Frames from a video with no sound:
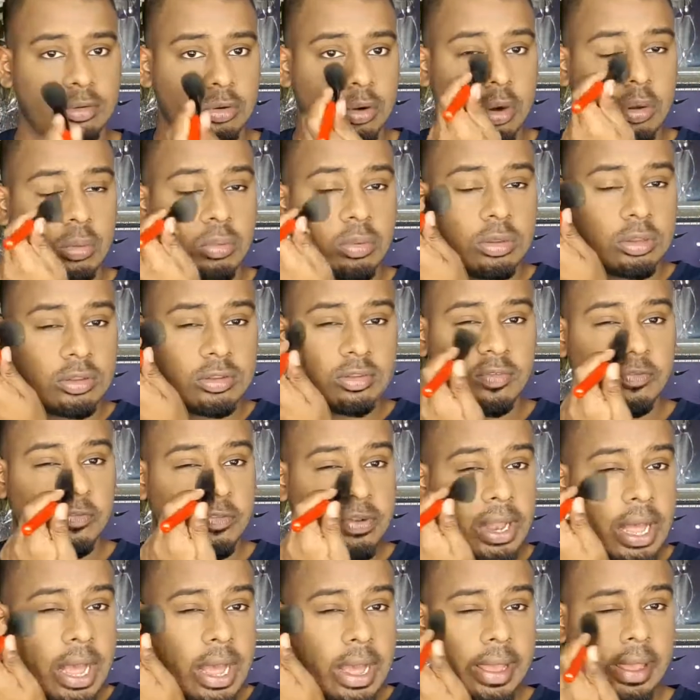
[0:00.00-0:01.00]
What is
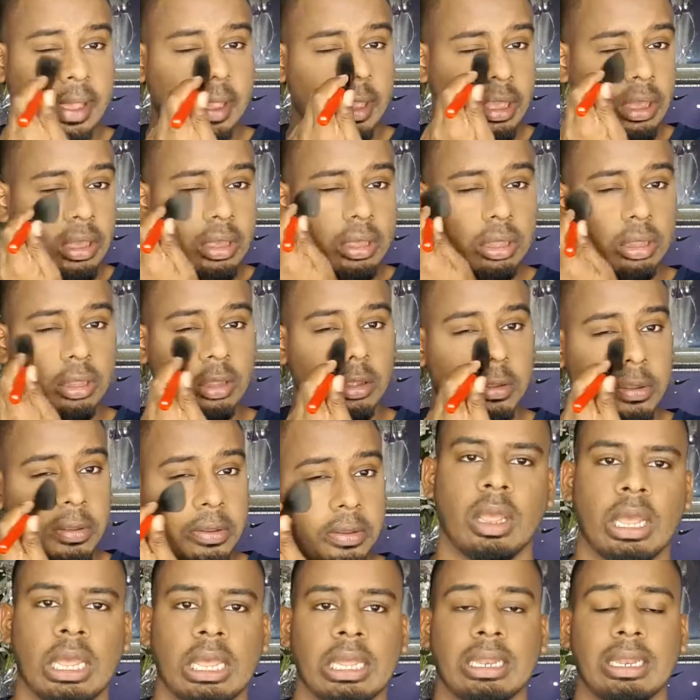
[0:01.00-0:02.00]
wrong with this
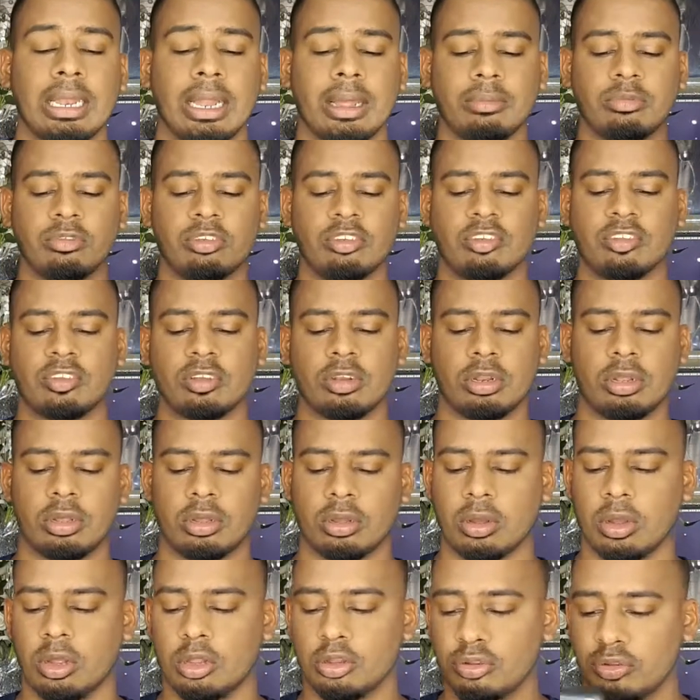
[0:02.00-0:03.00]
fly? Now
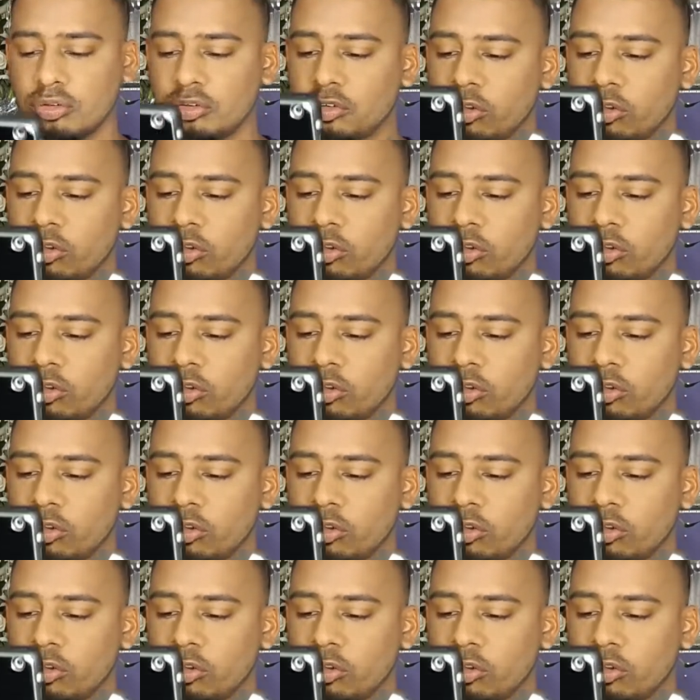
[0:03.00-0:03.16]
I'm just